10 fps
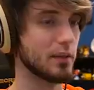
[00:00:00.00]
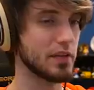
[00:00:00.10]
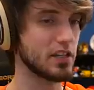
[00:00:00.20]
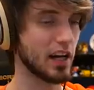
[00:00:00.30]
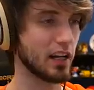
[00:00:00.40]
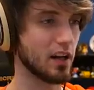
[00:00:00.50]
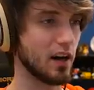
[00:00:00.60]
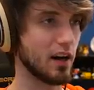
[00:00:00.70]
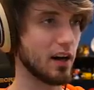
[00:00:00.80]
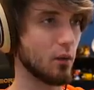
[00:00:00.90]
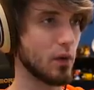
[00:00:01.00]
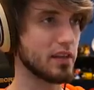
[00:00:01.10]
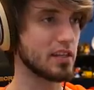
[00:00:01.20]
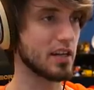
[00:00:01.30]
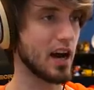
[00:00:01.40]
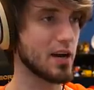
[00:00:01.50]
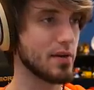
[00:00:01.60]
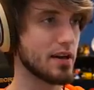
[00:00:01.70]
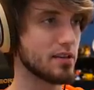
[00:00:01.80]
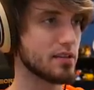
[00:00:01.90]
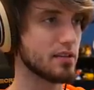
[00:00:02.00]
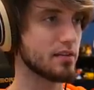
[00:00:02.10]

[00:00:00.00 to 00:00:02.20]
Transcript: Let me check what the time is.